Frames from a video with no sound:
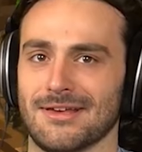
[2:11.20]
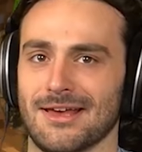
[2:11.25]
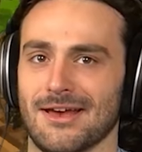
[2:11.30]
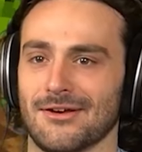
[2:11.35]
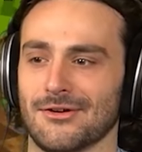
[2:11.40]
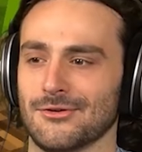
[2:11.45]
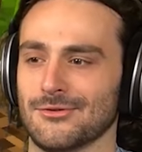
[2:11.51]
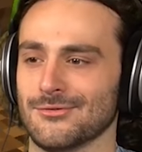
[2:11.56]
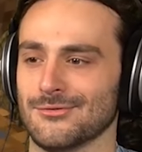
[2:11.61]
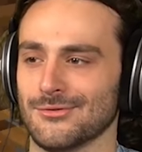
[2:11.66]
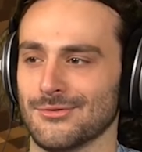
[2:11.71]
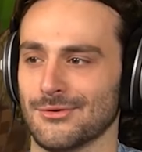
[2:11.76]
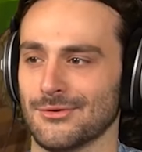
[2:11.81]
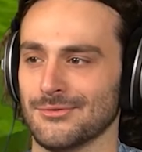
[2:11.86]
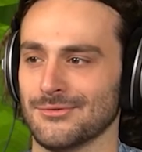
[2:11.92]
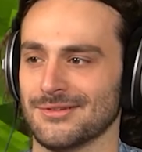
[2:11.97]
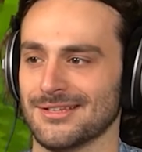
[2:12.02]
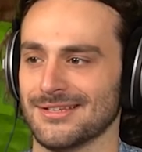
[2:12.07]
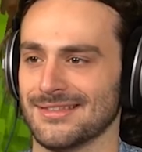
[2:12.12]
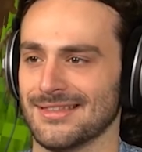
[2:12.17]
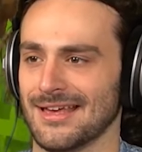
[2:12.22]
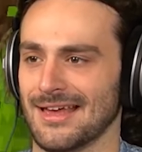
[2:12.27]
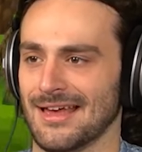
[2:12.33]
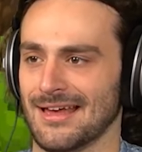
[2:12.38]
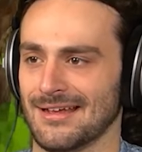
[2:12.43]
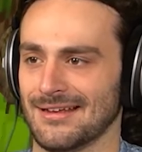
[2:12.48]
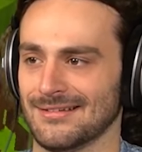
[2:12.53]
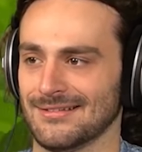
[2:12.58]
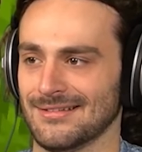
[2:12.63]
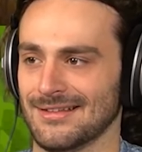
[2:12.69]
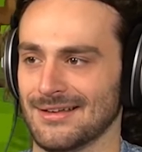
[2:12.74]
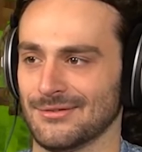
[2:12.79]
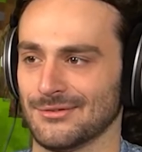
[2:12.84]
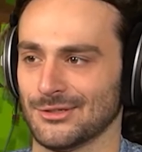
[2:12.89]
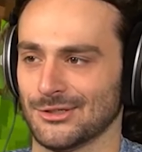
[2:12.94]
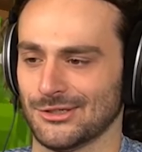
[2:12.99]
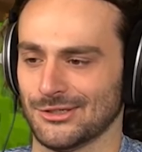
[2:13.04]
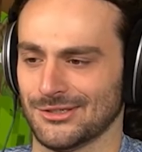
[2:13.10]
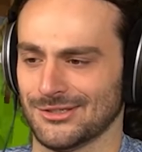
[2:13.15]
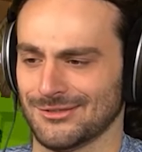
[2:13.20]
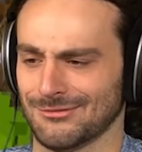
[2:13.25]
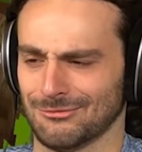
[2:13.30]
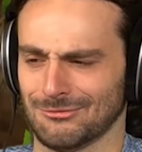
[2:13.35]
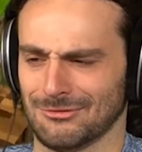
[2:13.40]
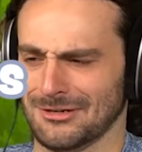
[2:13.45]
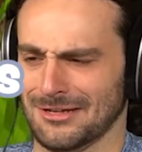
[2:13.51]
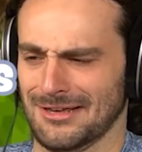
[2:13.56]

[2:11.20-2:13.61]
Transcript: Yeah, who, who did that? That was just